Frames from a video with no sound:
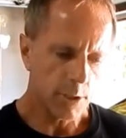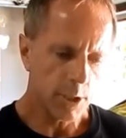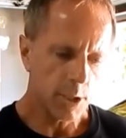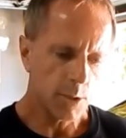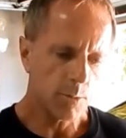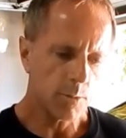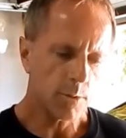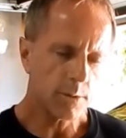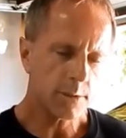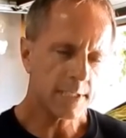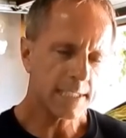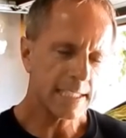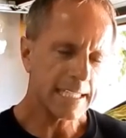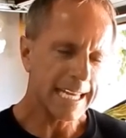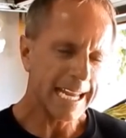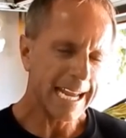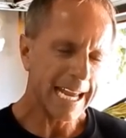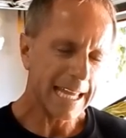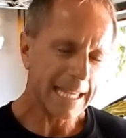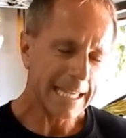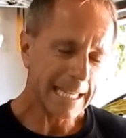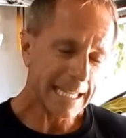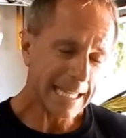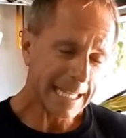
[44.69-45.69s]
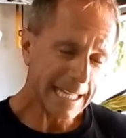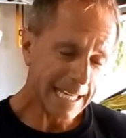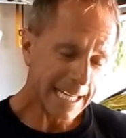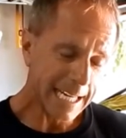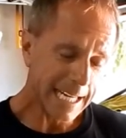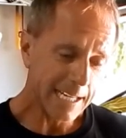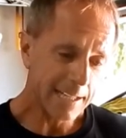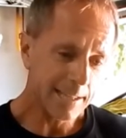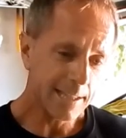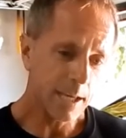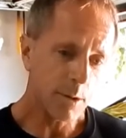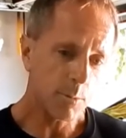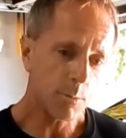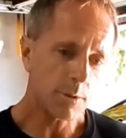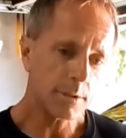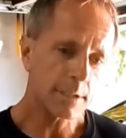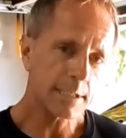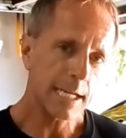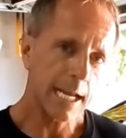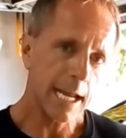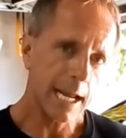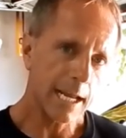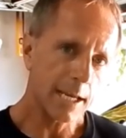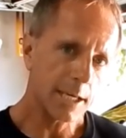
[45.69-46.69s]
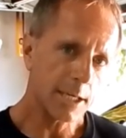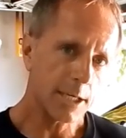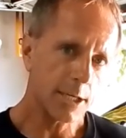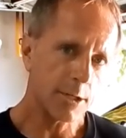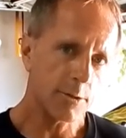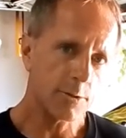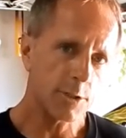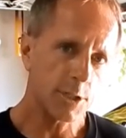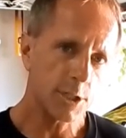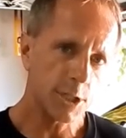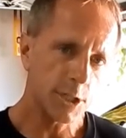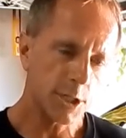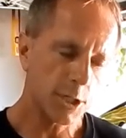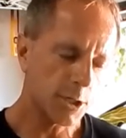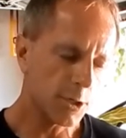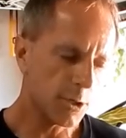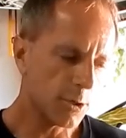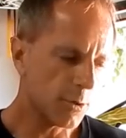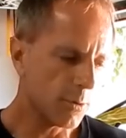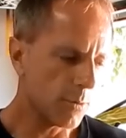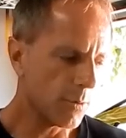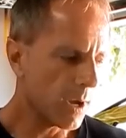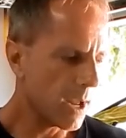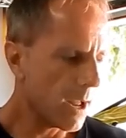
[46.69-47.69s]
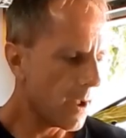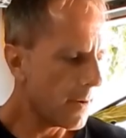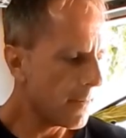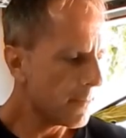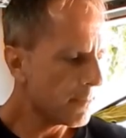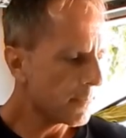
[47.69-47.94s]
you will see a link that will take you to